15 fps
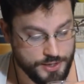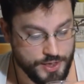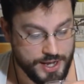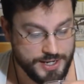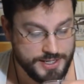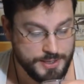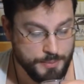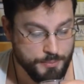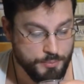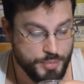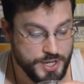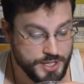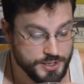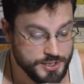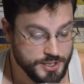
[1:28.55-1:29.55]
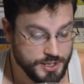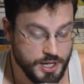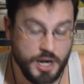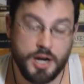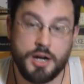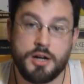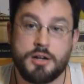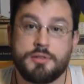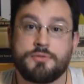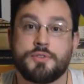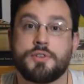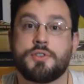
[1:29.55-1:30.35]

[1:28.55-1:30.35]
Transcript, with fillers: that is a bit of